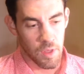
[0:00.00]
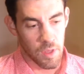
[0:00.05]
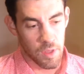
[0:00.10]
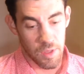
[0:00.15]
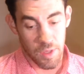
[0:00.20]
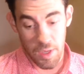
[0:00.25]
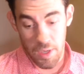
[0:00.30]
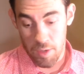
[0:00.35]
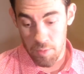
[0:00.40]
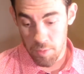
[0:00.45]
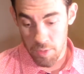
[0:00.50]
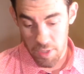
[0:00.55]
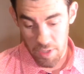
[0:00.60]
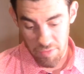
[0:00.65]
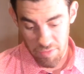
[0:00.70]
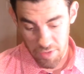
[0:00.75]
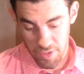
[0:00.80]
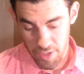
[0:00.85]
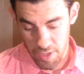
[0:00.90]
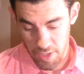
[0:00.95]
Yeah, I mean
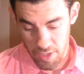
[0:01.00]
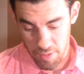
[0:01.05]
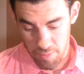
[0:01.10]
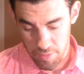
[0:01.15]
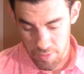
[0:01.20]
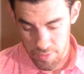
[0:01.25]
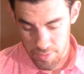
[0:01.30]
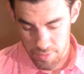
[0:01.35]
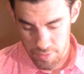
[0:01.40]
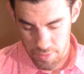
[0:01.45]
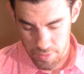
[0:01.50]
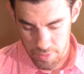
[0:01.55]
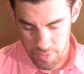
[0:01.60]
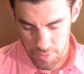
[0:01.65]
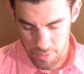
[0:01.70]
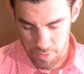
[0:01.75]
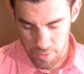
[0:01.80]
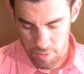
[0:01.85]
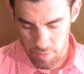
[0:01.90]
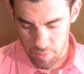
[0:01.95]
every game is
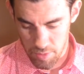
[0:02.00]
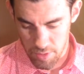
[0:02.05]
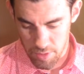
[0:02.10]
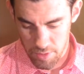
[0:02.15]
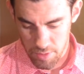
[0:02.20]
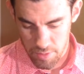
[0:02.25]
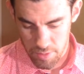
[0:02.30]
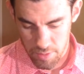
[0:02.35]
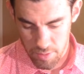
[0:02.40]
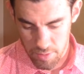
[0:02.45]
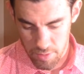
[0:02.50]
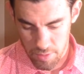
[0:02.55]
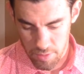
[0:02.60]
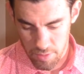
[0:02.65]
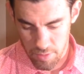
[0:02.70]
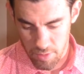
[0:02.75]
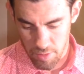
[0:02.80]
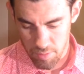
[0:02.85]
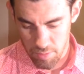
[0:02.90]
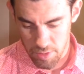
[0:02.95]
going to be
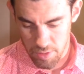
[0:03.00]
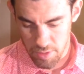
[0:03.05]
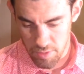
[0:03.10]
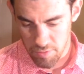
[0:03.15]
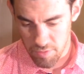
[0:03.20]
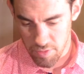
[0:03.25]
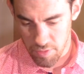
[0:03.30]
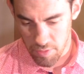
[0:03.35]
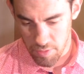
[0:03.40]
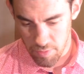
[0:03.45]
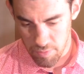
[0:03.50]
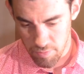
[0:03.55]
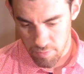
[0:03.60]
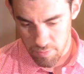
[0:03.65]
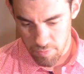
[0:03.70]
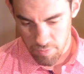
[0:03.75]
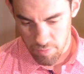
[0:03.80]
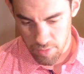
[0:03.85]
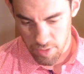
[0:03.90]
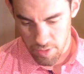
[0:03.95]
incredibly difficult
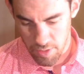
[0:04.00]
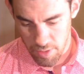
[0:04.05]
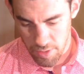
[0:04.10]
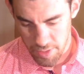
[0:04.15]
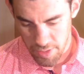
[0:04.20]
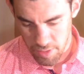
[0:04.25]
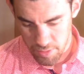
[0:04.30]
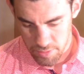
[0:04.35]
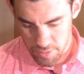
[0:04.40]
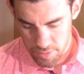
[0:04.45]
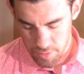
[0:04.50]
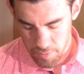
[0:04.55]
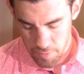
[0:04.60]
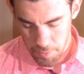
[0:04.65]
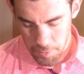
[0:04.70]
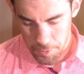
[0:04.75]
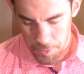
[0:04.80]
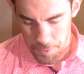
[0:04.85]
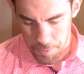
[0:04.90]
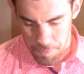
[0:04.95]
from here on out. So.
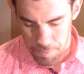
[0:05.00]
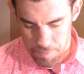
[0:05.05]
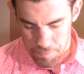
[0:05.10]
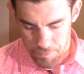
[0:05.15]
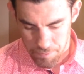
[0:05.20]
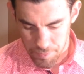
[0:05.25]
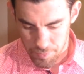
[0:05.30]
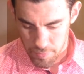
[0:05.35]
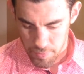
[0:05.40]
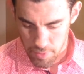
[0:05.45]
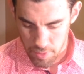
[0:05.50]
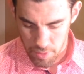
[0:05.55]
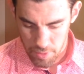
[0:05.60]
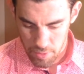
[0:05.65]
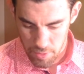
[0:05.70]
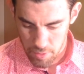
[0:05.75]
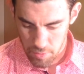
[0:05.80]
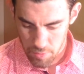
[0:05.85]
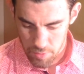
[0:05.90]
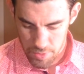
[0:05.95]

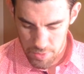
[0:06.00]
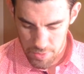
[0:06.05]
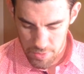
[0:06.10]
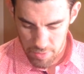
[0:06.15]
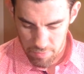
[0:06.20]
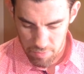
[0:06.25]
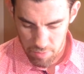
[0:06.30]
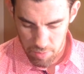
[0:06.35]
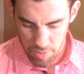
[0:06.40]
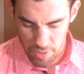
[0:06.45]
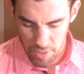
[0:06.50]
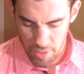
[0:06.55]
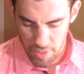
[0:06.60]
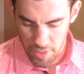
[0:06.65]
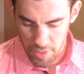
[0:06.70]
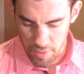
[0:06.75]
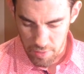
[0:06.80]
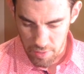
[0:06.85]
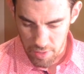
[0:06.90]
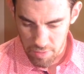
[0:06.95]
We just have to play at a
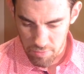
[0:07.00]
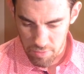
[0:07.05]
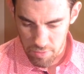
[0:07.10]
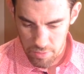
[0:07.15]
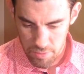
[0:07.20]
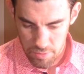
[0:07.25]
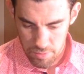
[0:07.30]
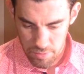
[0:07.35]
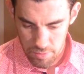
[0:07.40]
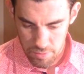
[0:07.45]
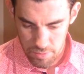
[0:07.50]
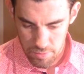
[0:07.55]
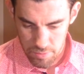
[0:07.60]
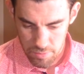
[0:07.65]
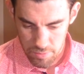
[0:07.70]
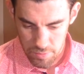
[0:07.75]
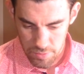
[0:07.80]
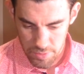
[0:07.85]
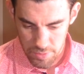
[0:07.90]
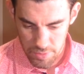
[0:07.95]
higher level,
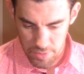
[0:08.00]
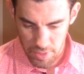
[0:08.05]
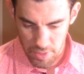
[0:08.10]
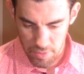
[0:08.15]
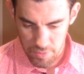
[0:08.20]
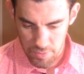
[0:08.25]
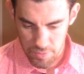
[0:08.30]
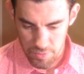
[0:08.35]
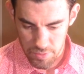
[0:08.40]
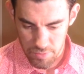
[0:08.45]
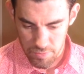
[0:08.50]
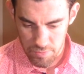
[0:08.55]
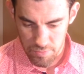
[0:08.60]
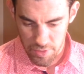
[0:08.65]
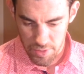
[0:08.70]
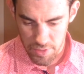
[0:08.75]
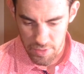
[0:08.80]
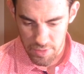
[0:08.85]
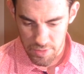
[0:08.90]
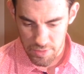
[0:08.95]
which sounds
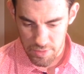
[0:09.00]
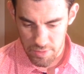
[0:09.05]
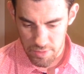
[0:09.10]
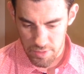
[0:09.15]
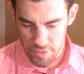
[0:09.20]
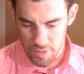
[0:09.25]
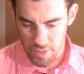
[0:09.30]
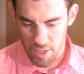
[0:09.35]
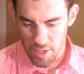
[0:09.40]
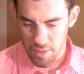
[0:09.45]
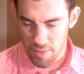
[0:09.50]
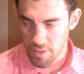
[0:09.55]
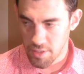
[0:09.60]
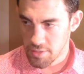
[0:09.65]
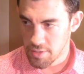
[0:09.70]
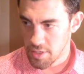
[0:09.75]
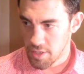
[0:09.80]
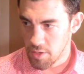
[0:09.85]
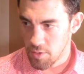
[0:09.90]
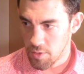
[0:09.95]
very easy. There's a lot of
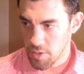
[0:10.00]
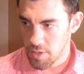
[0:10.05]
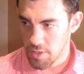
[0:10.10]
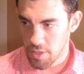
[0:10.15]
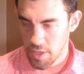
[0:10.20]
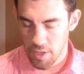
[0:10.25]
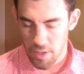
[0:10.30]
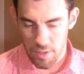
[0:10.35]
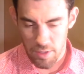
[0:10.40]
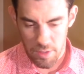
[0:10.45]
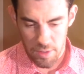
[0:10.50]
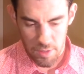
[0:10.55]
things that go into that,